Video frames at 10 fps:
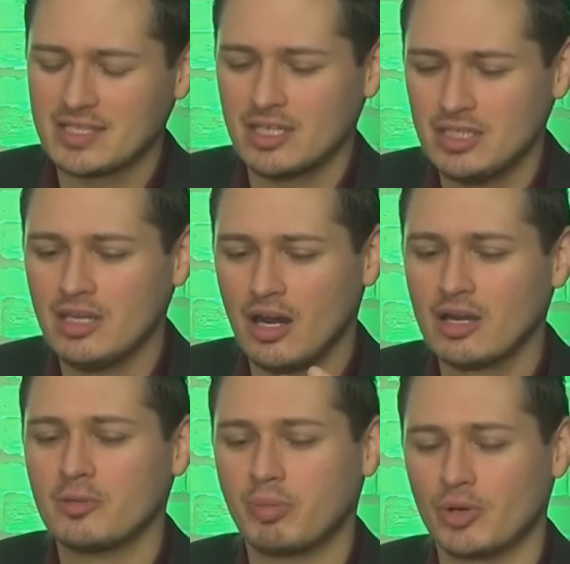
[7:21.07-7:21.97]
a
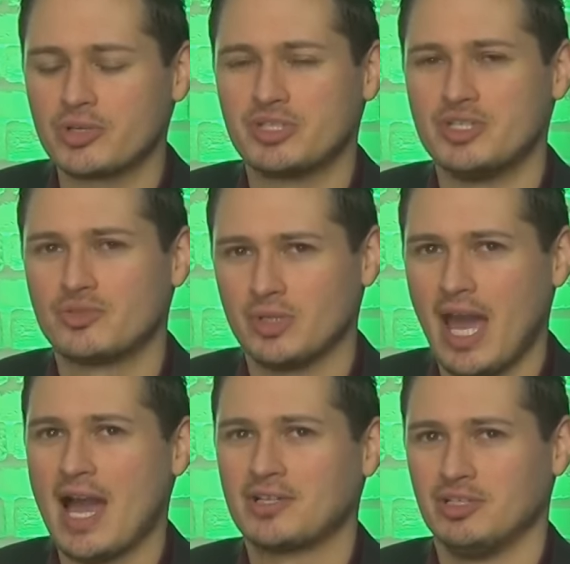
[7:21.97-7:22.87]
young person's
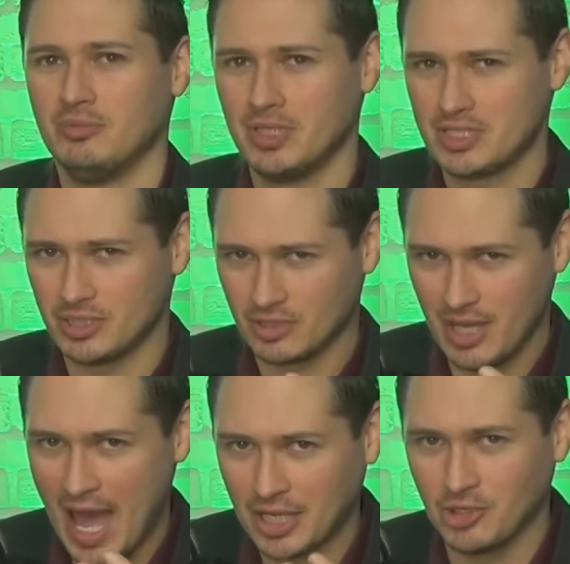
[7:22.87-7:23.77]
reaction, but it's an
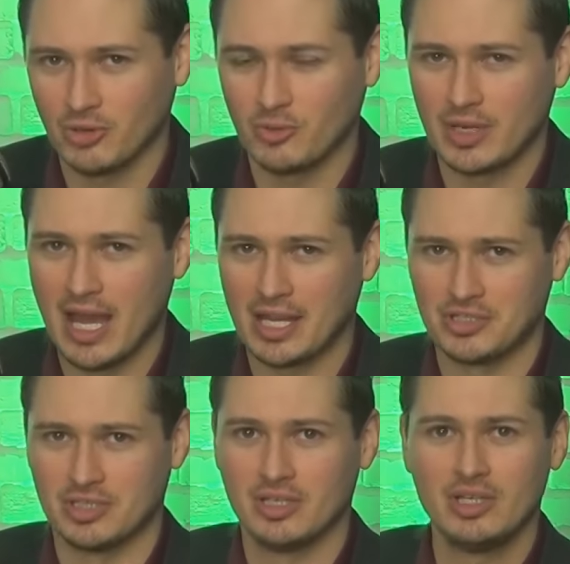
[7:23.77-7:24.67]
accurate
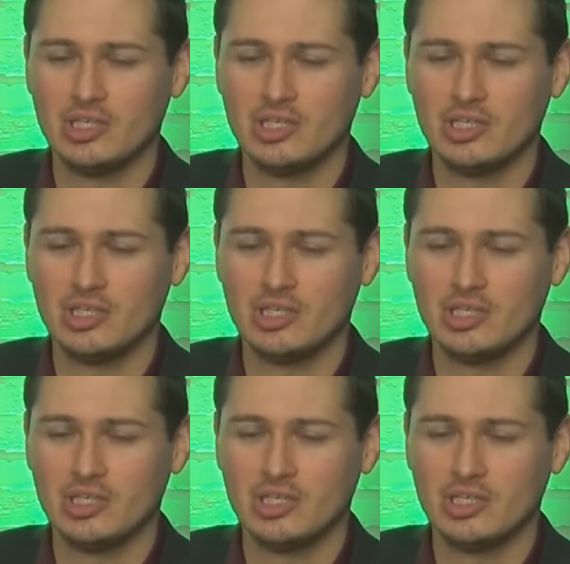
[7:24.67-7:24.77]
reaction.